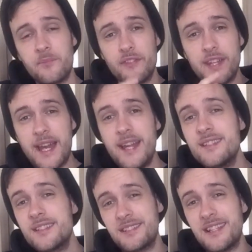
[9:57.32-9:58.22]
The
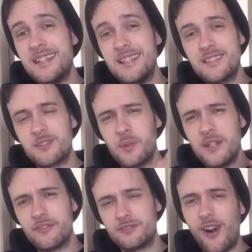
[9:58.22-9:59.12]
end scenes
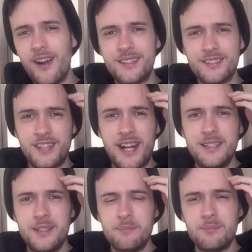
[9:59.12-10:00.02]
with Ryan and
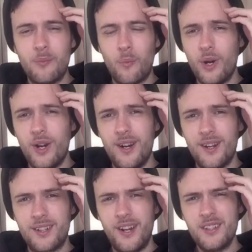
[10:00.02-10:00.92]
Graham
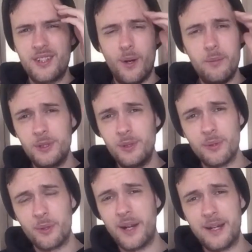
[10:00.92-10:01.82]
were kind of comical
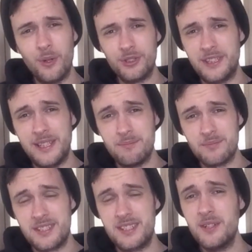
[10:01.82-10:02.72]
in a way. Watching him
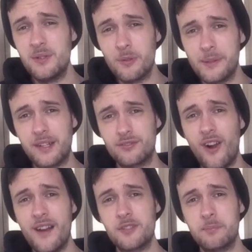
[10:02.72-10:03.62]
still not be able to
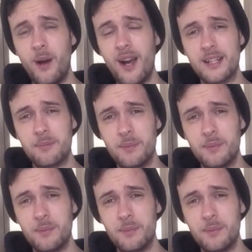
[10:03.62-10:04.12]
ride his bike,